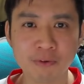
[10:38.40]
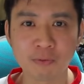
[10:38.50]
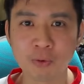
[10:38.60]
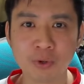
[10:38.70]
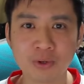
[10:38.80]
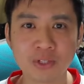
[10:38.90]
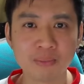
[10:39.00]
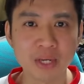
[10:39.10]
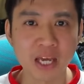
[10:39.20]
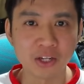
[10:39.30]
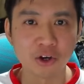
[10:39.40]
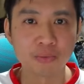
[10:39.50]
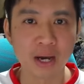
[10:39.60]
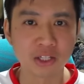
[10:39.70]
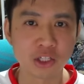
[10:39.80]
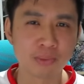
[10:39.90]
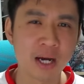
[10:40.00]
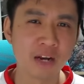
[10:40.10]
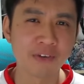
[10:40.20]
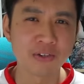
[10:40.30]
ruling or something. He had to go back to
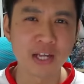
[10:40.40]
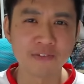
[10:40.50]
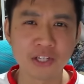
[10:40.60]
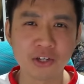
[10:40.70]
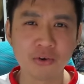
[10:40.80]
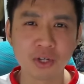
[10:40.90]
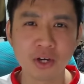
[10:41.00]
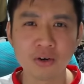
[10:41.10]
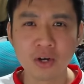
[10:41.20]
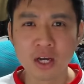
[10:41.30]
Japan. I think it was FC Tokyo.